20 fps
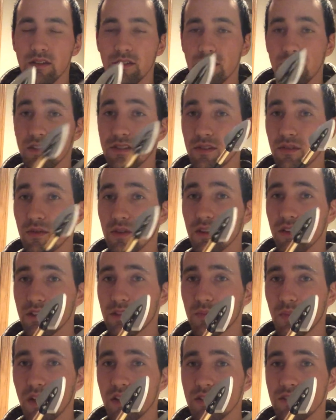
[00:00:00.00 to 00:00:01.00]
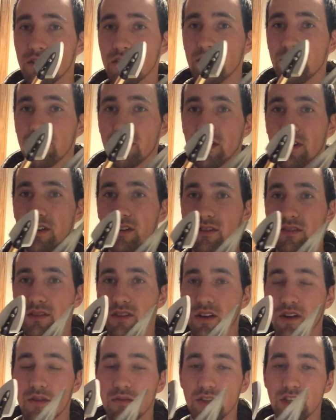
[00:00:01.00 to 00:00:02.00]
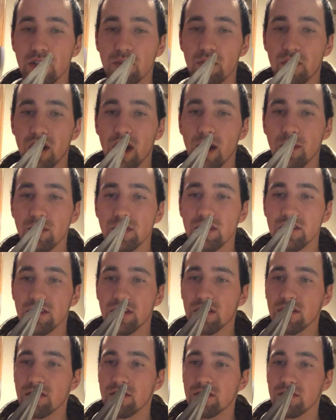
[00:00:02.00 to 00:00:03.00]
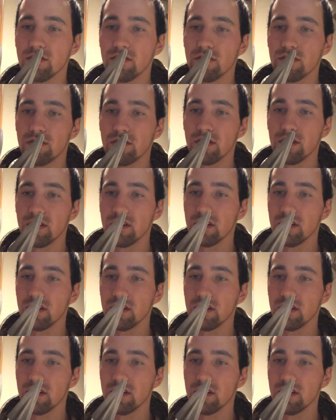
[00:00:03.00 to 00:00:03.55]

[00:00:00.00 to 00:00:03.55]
These are real expensive. There are cheaper options that'll do